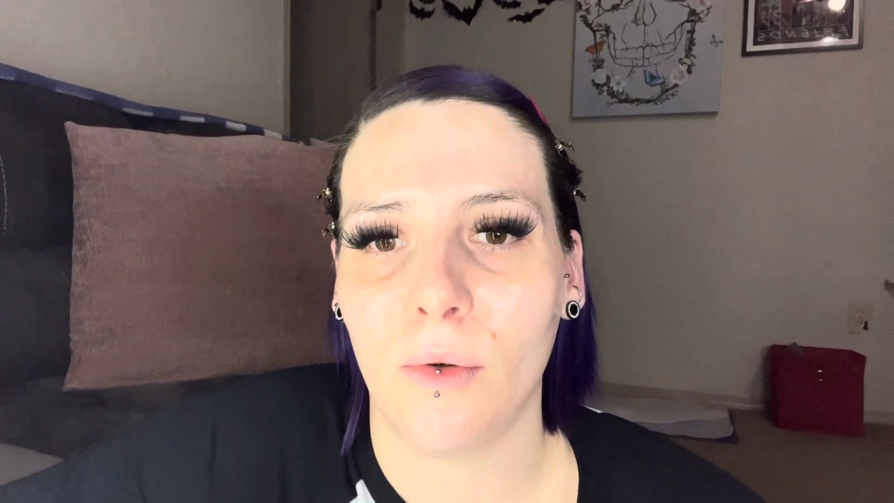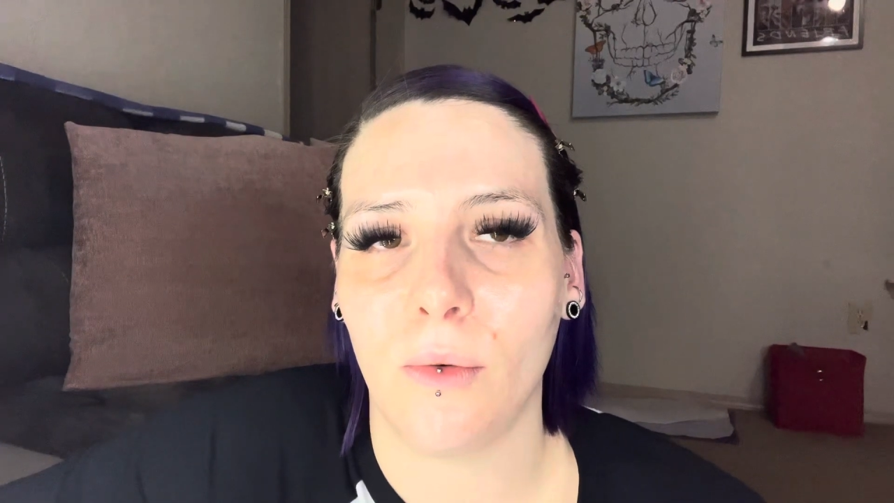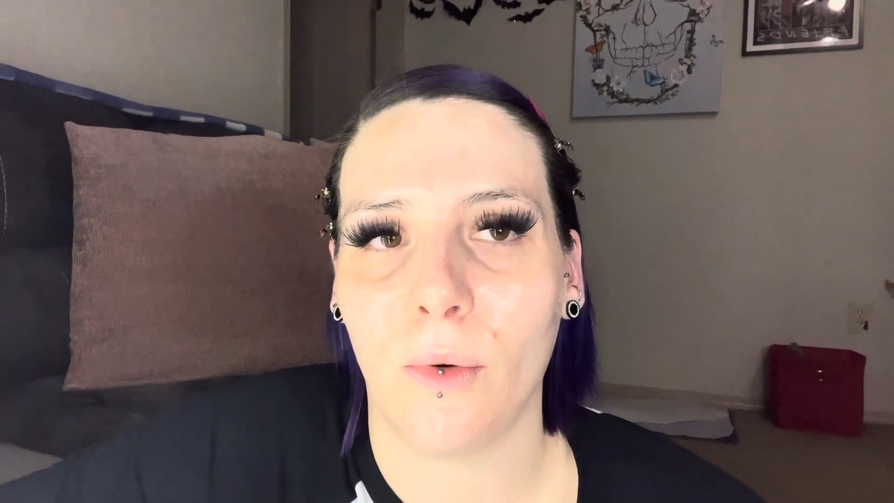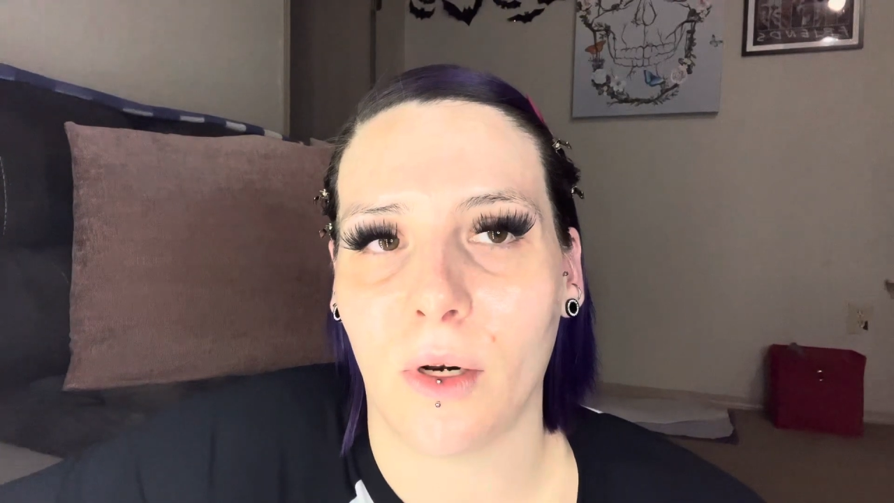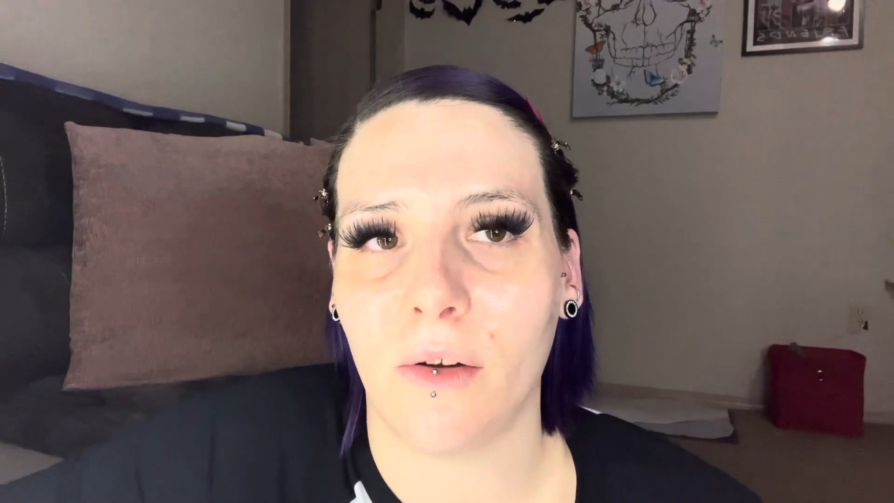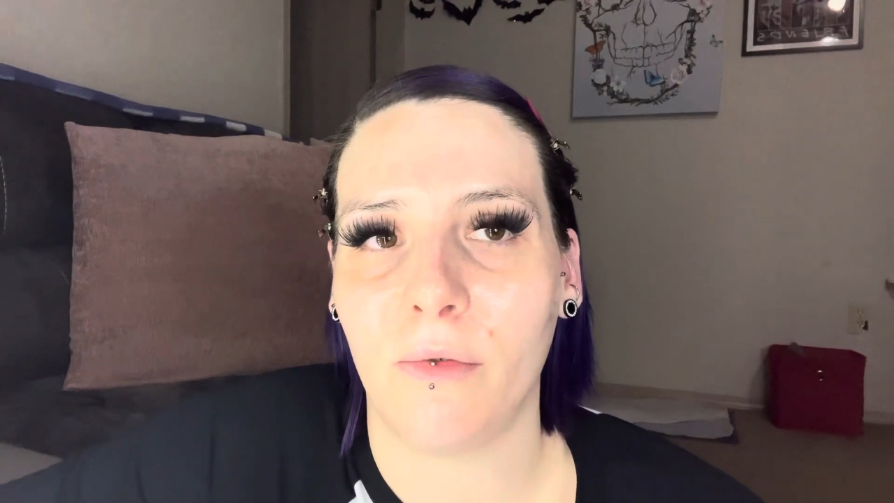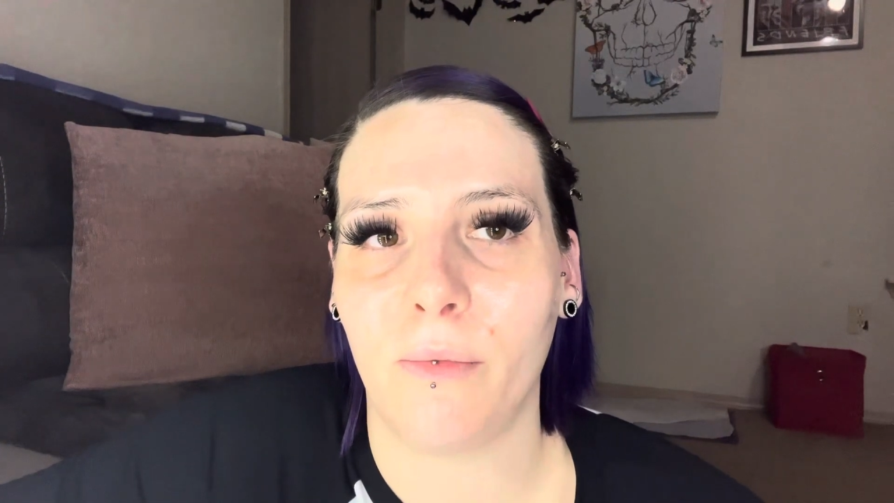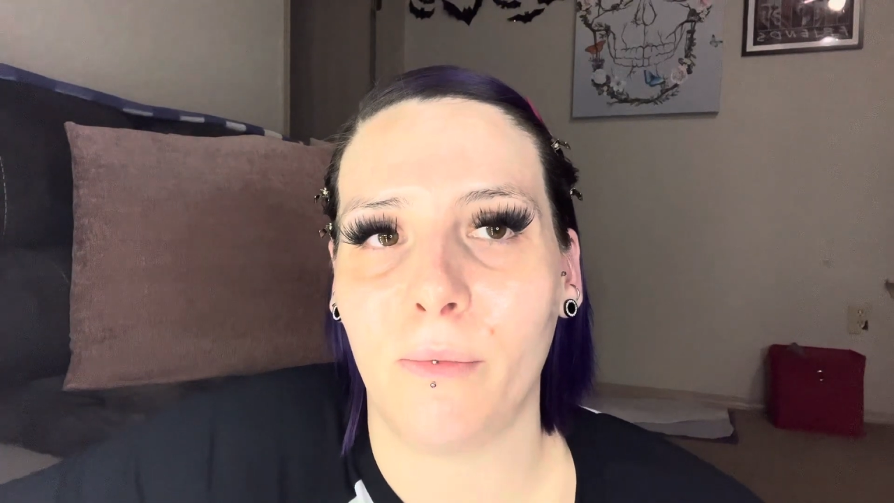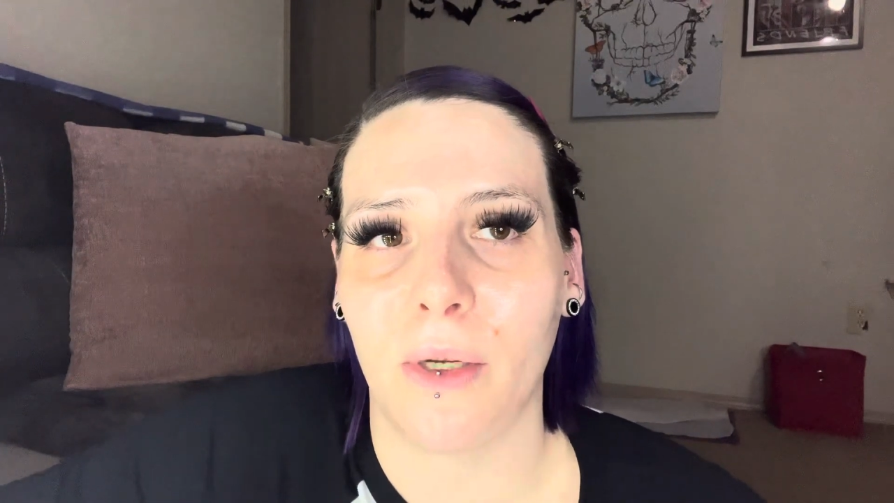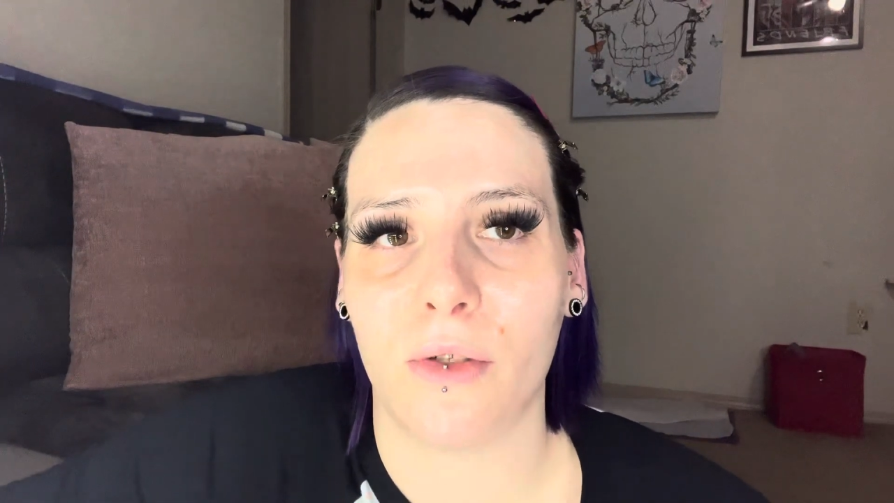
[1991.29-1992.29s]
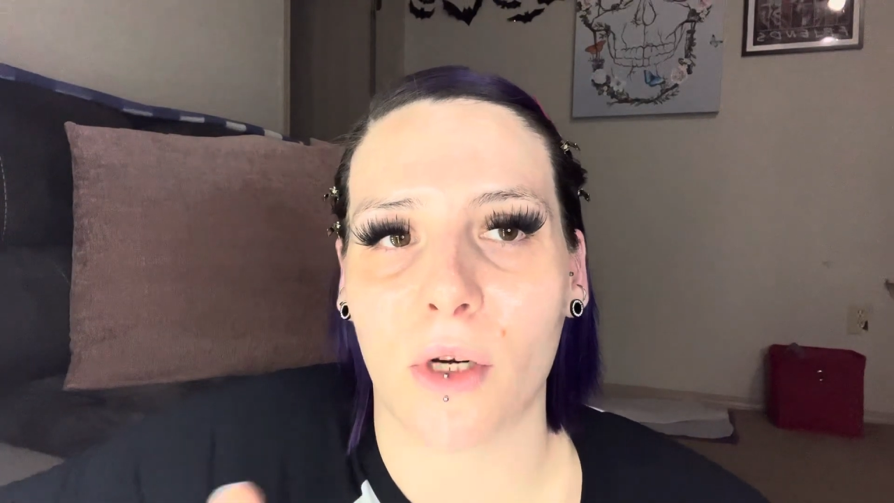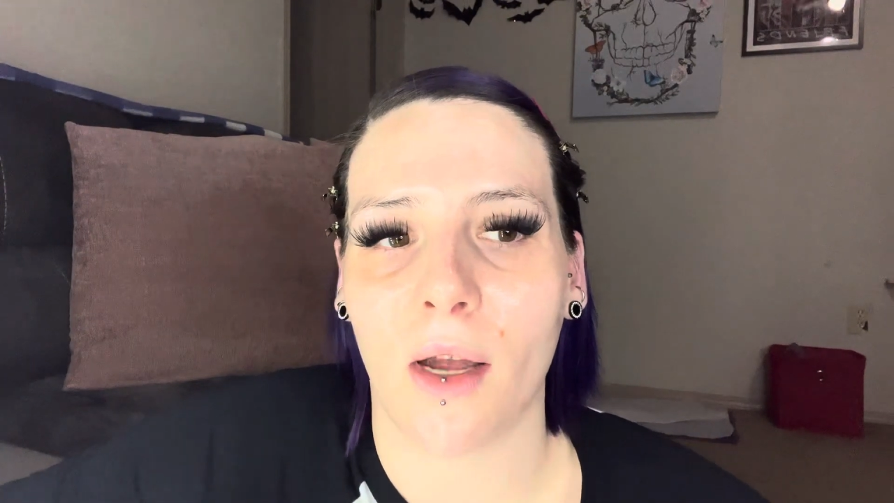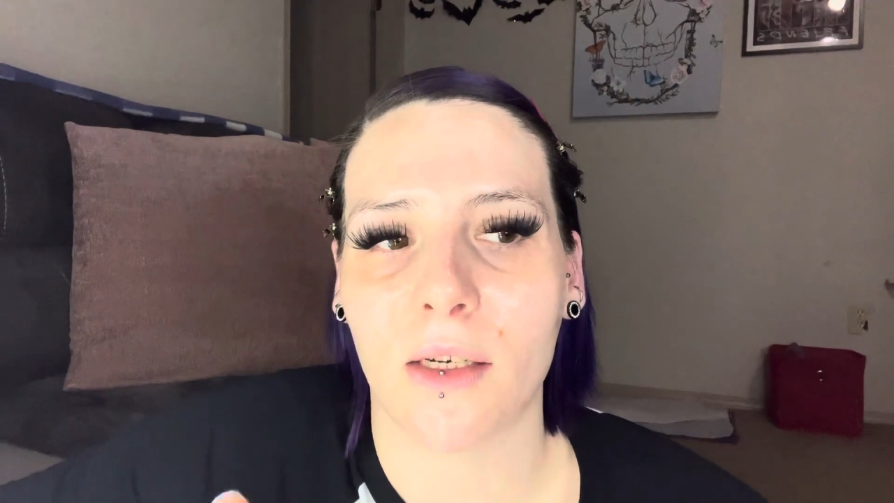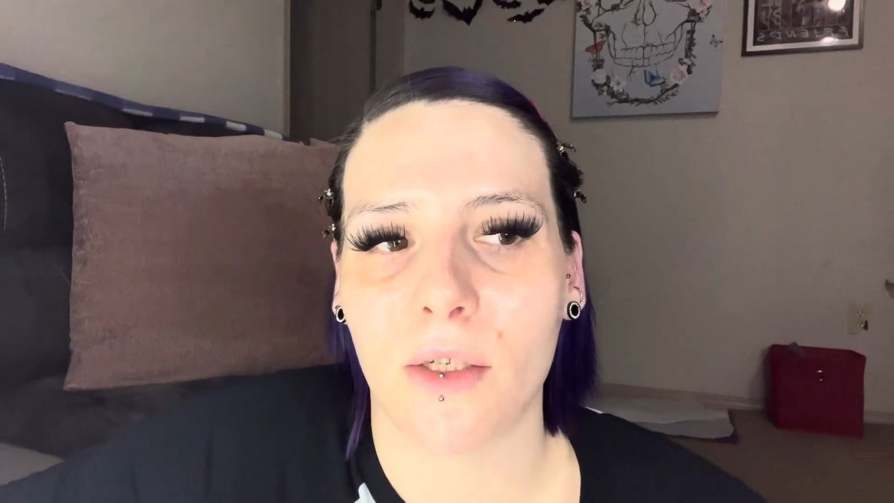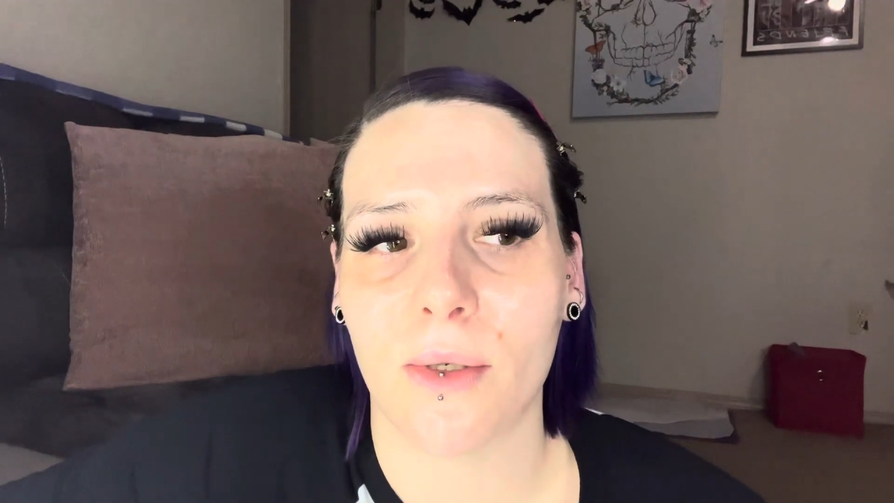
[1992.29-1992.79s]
what I've been trying to